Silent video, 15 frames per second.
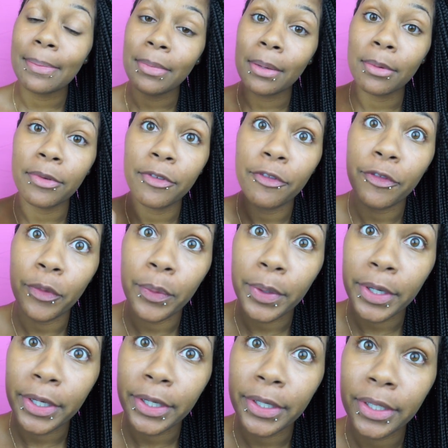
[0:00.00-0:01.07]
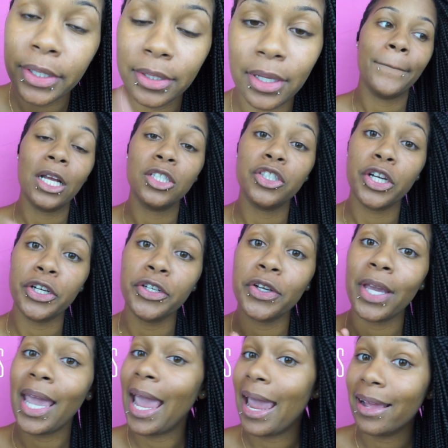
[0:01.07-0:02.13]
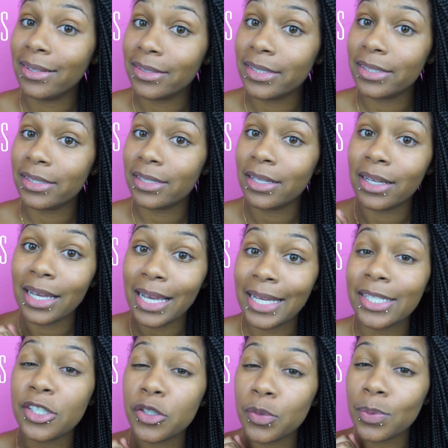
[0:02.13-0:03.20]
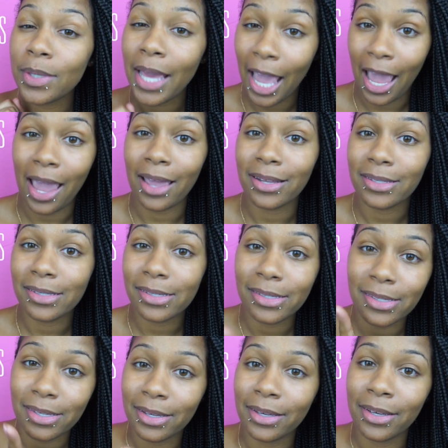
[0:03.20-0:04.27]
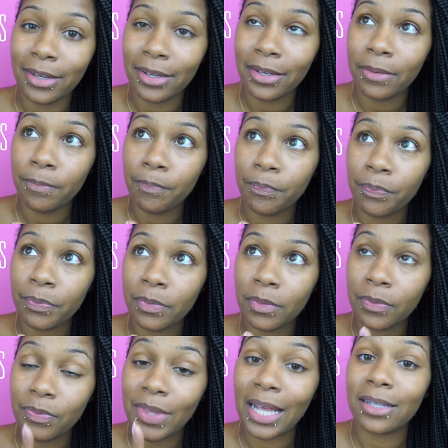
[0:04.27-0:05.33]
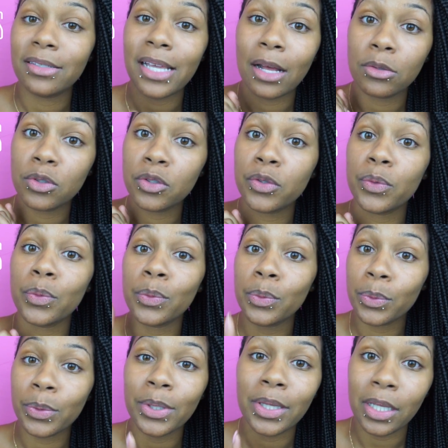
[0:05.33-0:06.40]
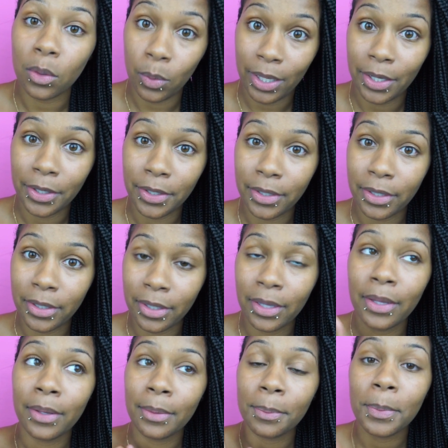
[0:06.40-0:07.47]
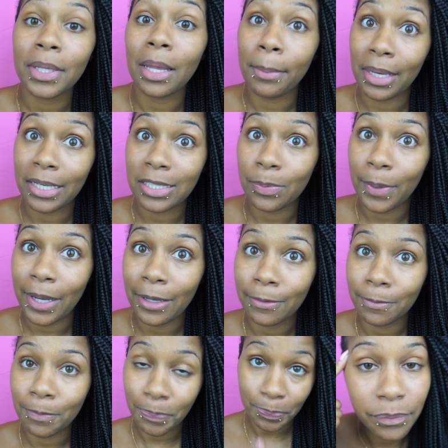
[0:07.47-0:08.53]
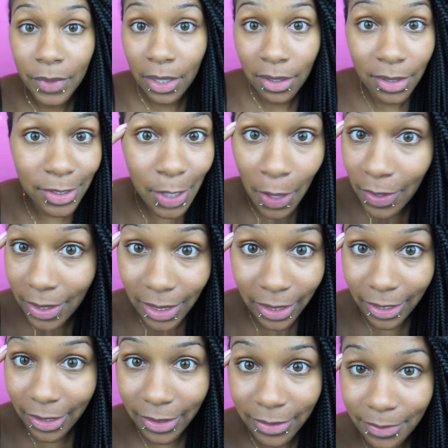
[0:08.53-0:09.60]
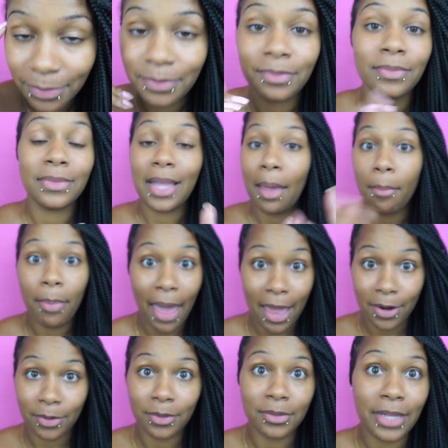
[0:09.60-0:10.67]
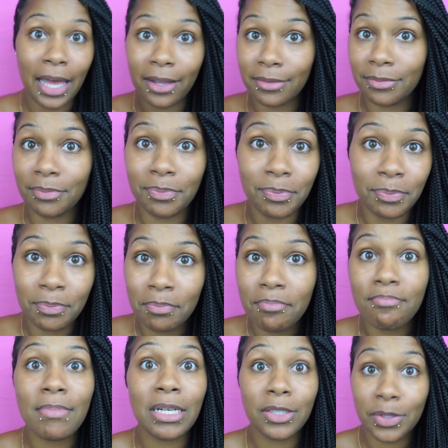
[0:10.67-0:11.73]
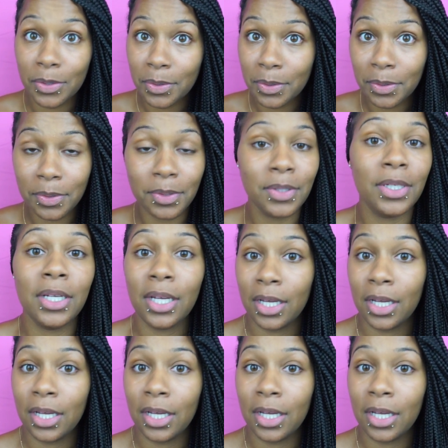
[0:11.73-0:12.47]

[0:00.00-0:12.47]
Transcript: Tip number 4, turn your can'ts into cans. That sounds really weird, but let me explain. It's all in here. That battle, that mental